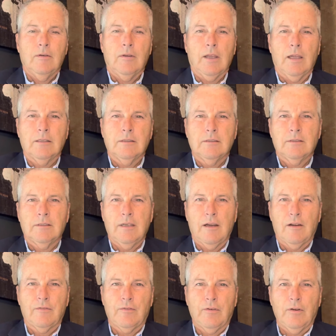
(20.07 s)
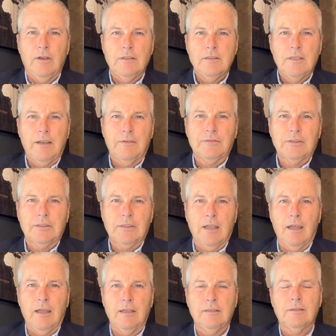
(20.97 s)
got to see our friend Jeff
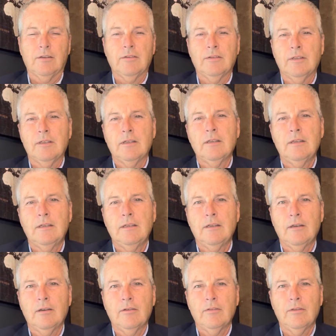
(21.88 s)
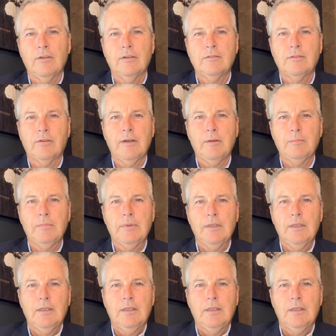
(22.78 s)
Stice on the on the trip.